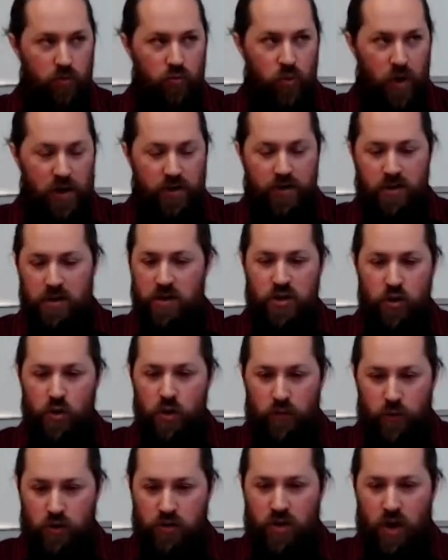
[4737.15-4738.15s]
where did the
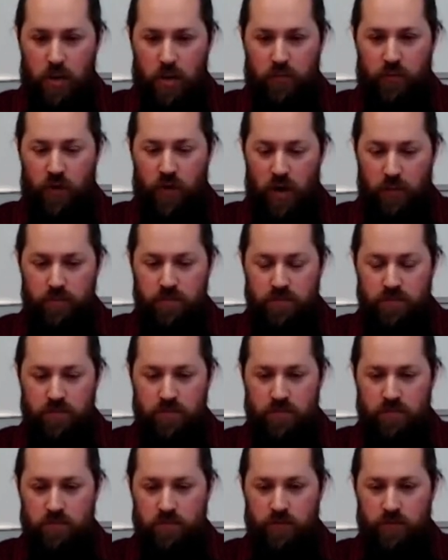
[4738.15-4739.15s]
universe come from
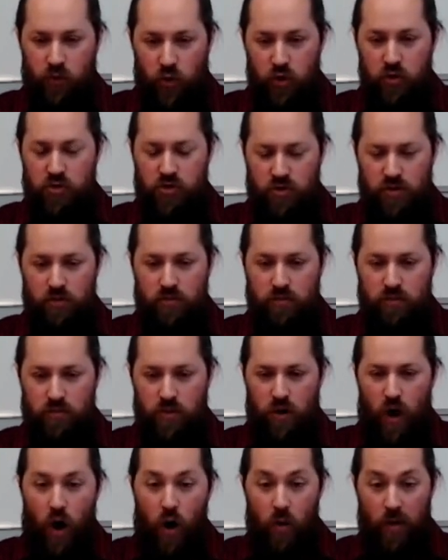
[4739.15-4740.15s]
first?
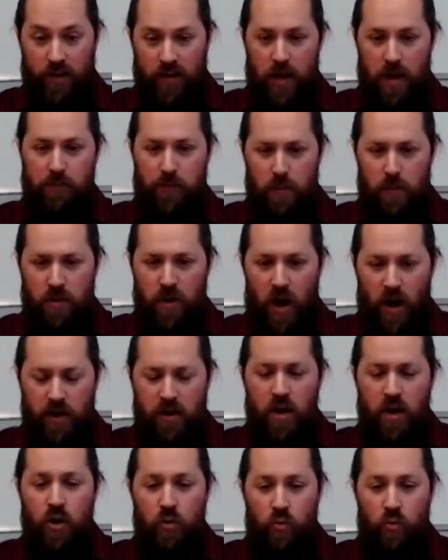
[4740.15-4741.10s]
Oh, it came from God.